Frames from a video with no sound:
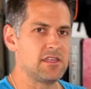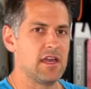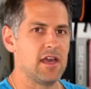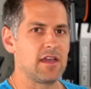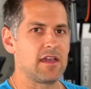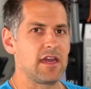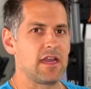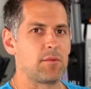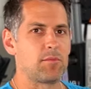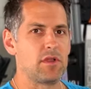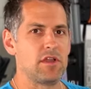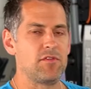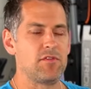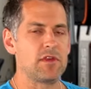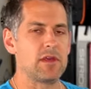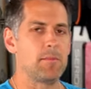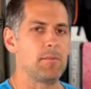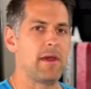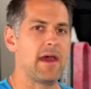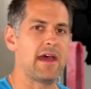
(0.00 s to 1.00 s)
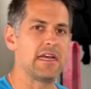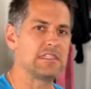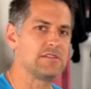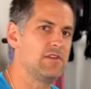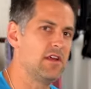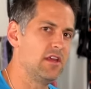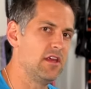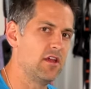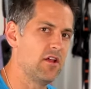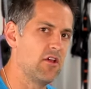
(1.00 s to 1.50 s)
that kind of briefly in
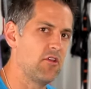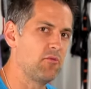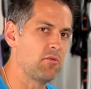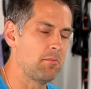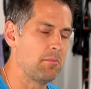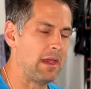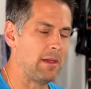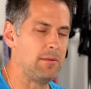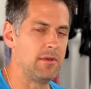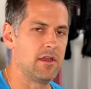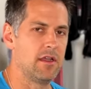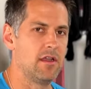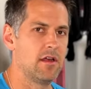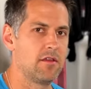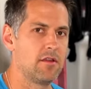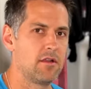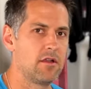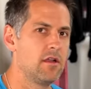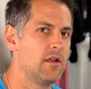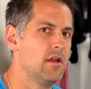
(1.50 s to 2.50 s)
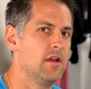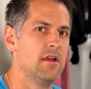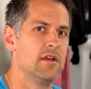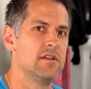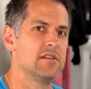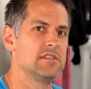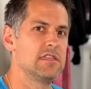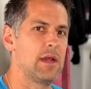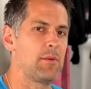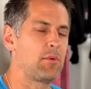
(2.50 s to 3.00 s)
past videos, but maybe in another
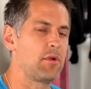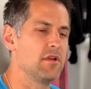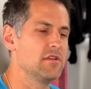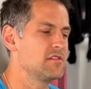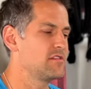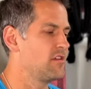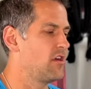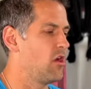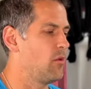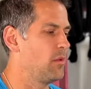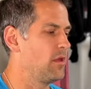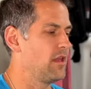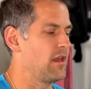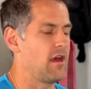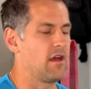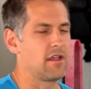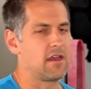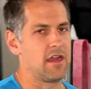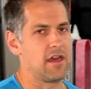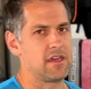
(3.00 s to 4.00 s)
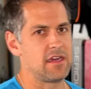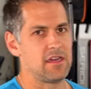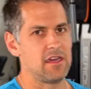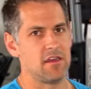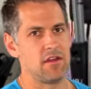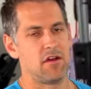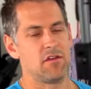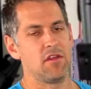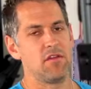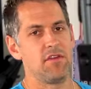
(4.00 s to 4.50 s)
separate installment, I'll kind of get
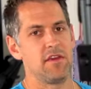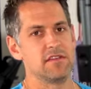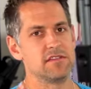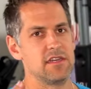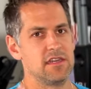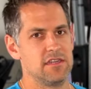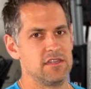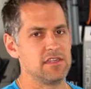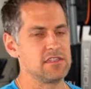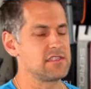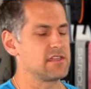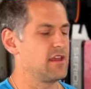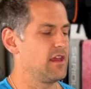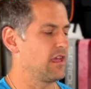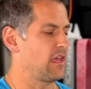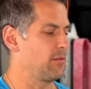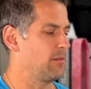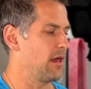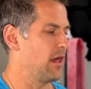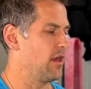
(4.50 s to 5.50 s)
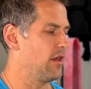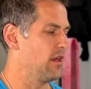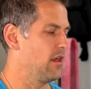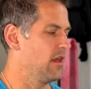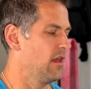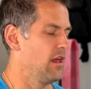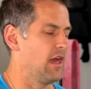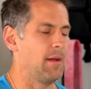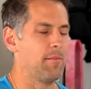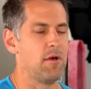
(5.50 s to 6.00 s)
into all the things I dislike about
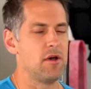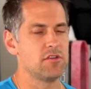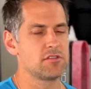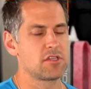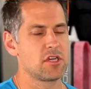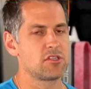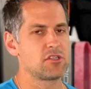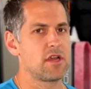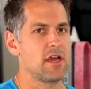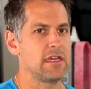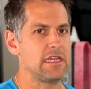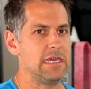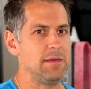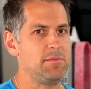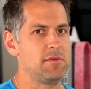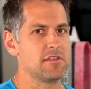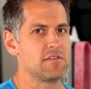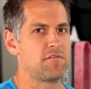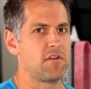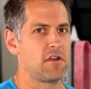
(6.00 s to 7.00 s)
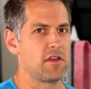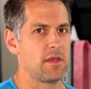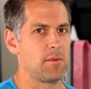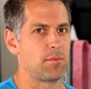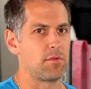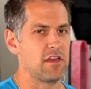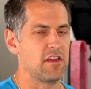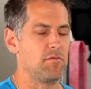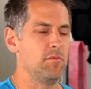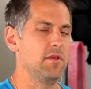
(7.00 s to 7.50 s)
it. I'm also gonna try and keep this fairly brief